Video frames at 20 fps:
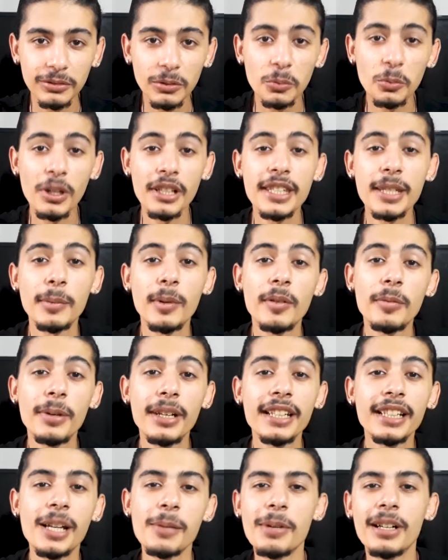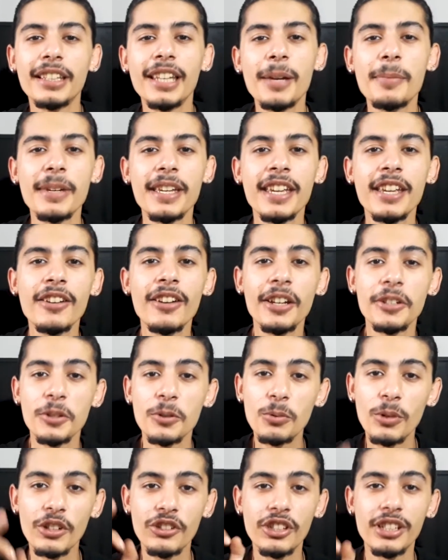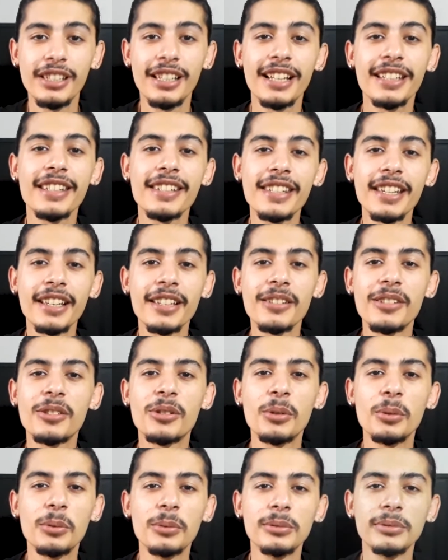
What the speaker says: What's up everybody, Kamal Nehme here and you're watching 90 Seconds To.